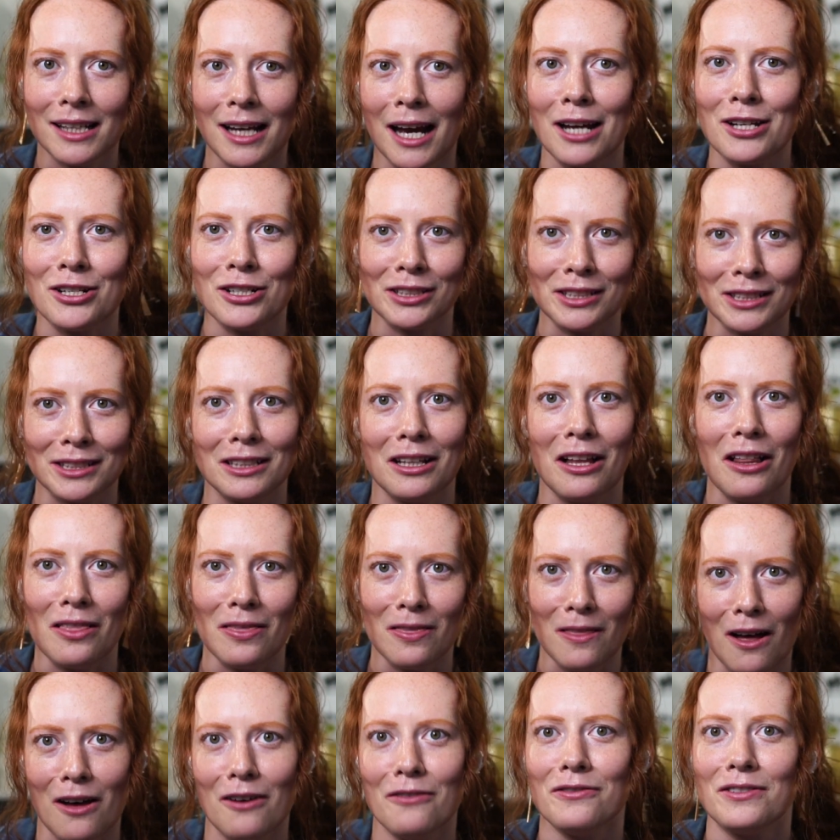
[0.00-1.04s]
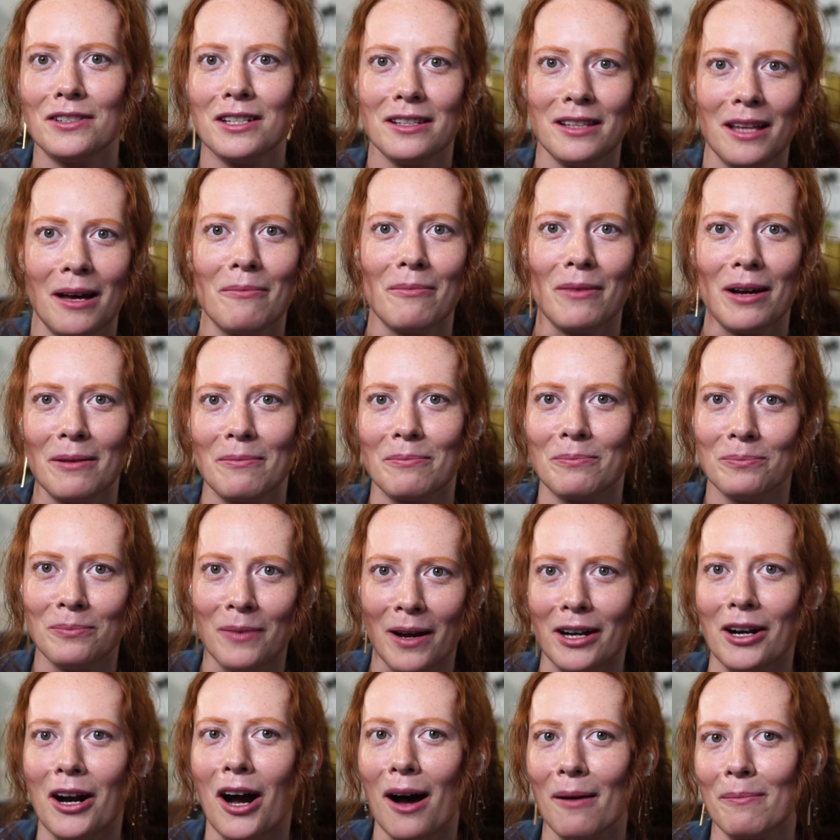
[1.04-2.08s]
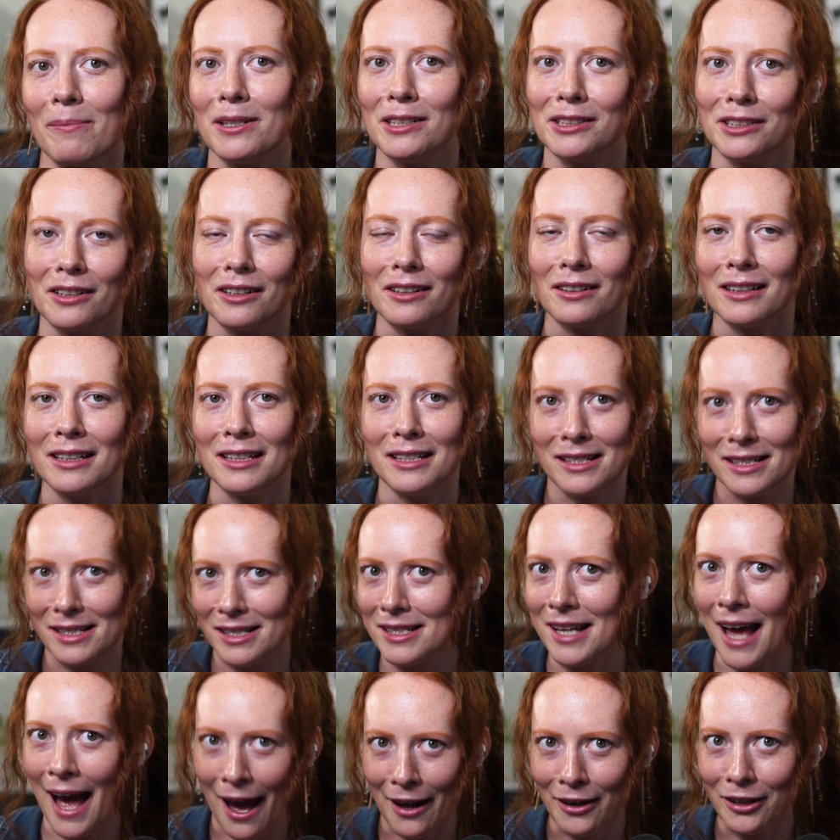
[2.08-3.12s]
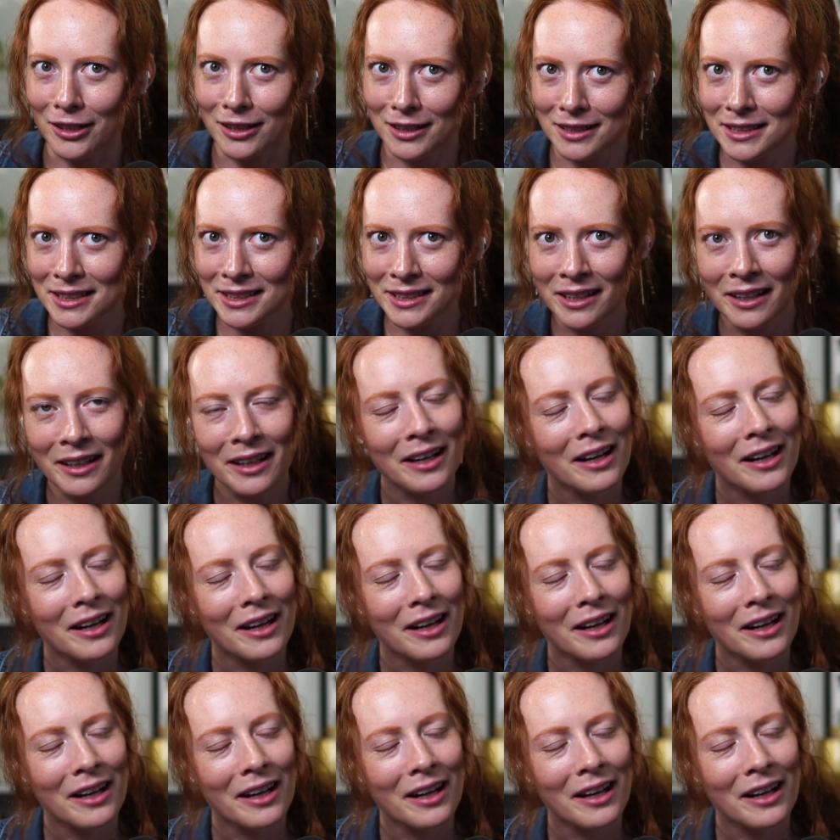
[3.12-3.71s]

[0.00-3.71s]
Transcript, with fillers: I just loved them. My my copies are in tatters,